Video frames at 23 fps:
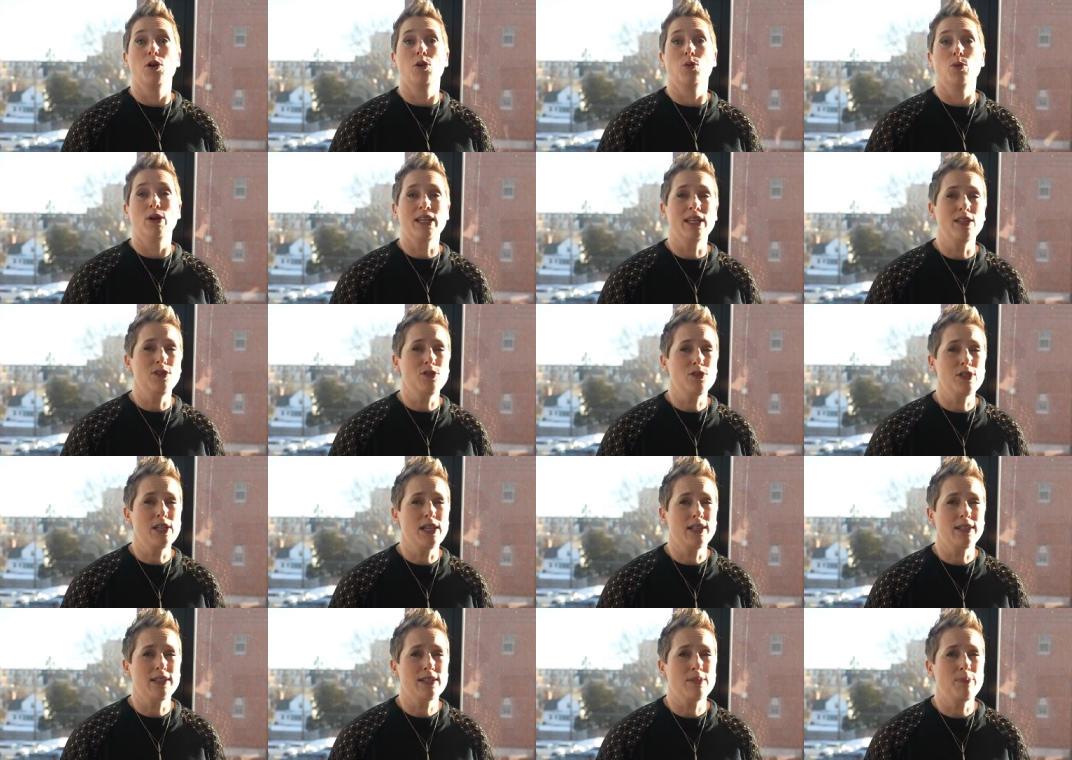What can you
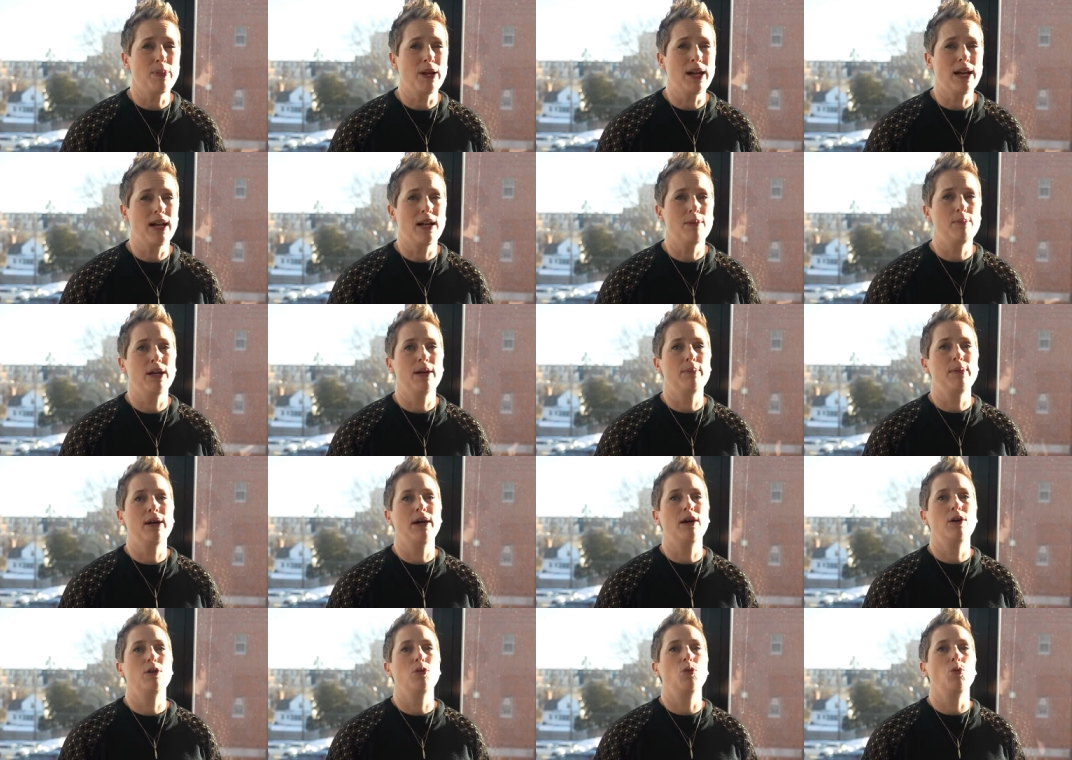tell us, Bob,
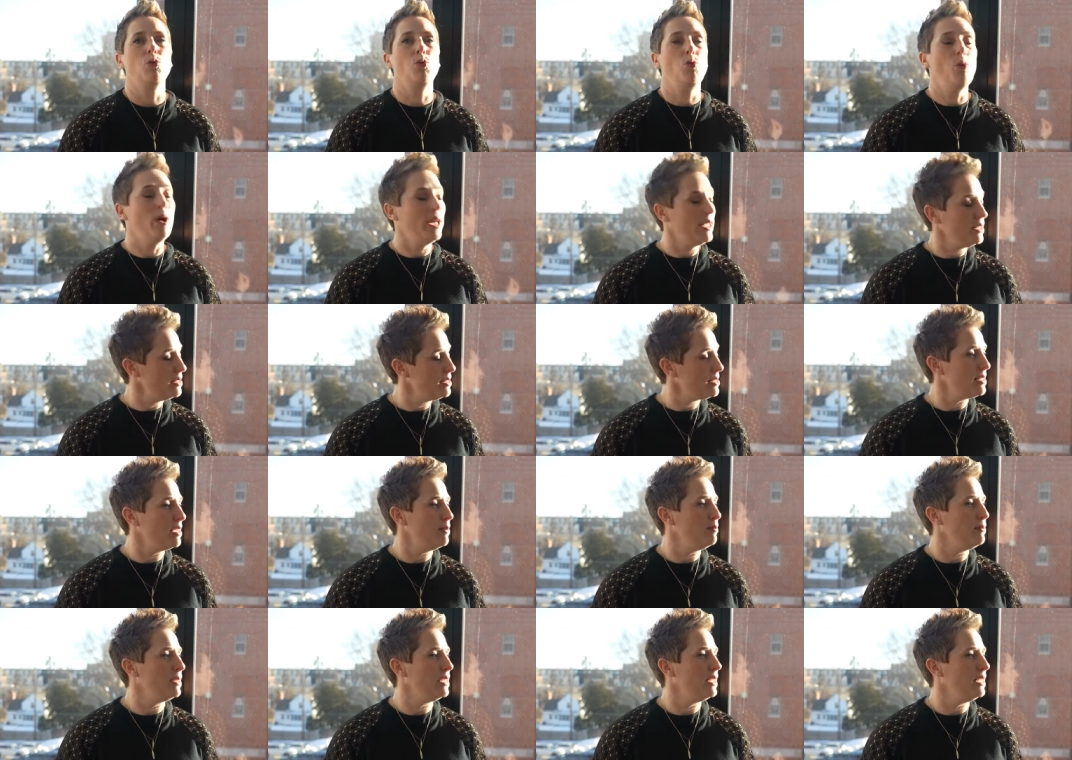about when
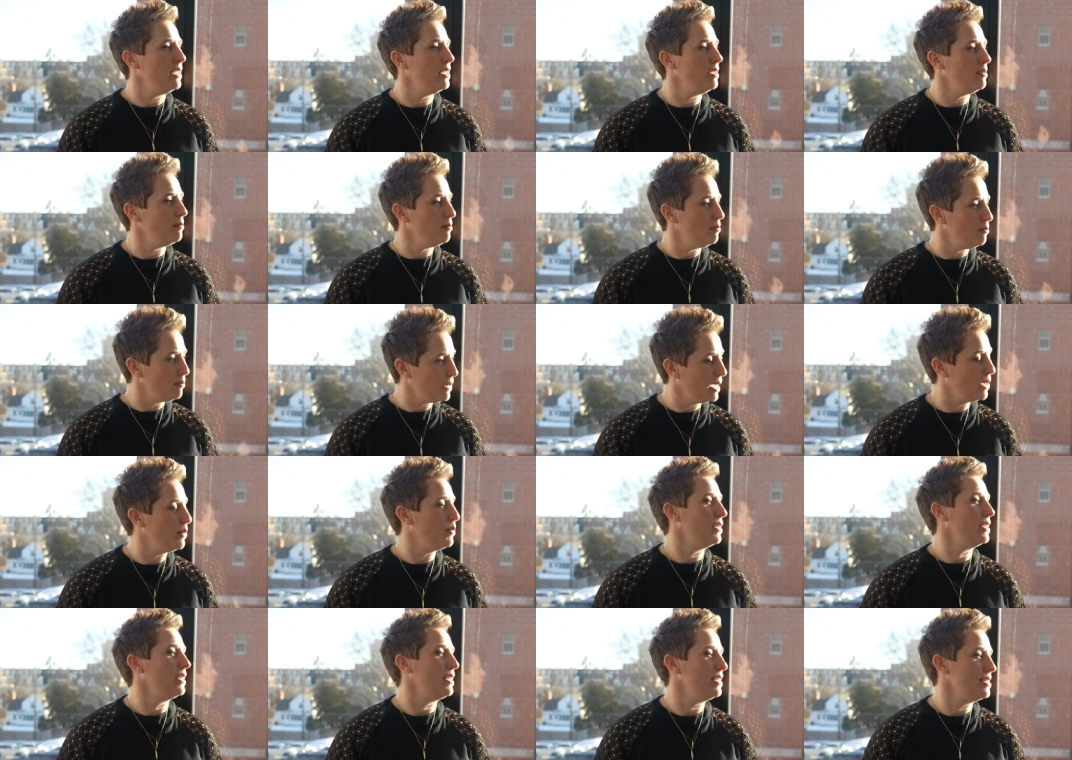somebody might
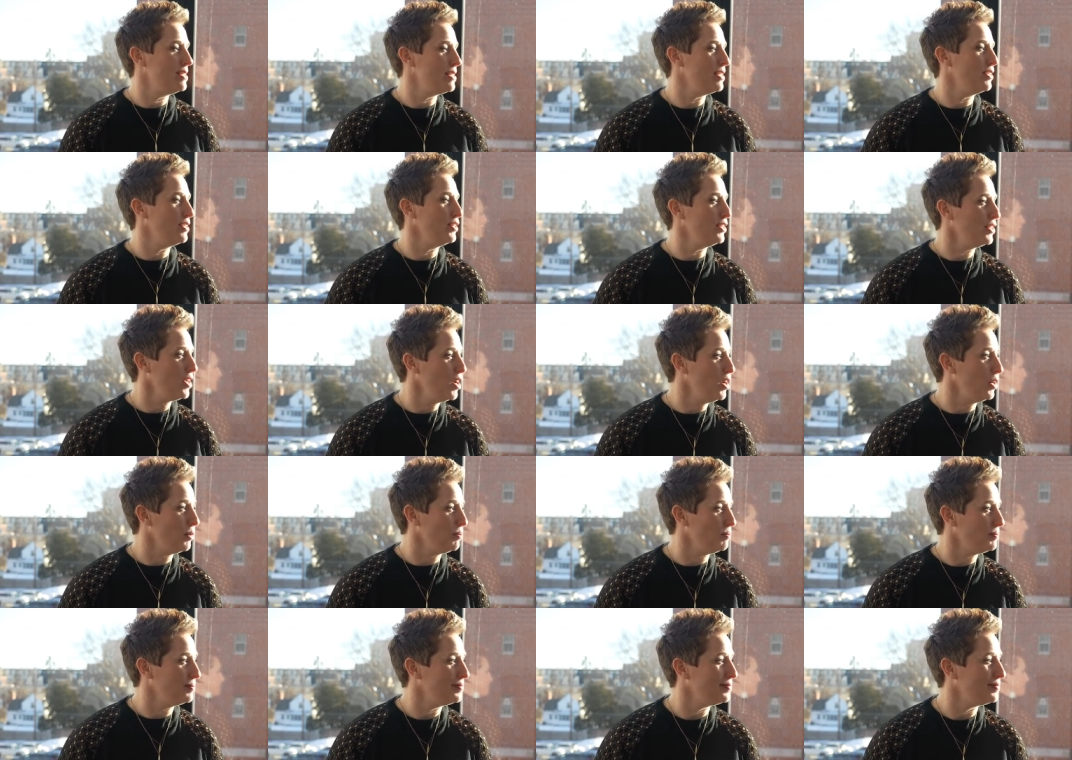want to consider an
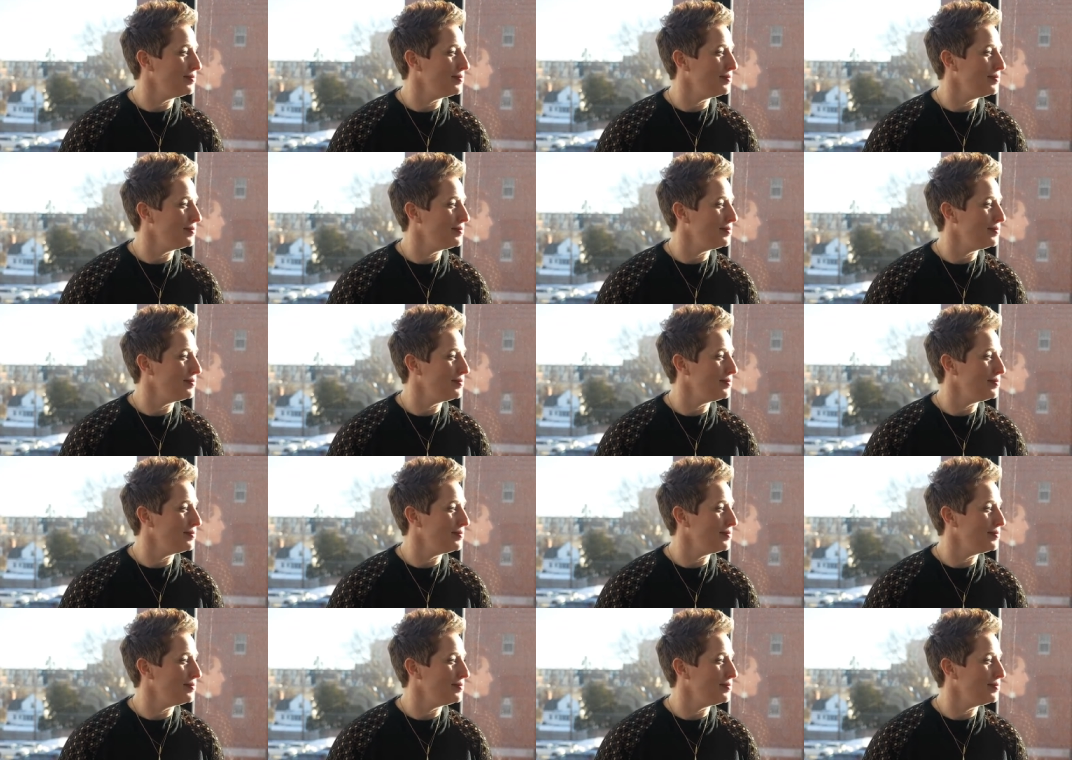ARM?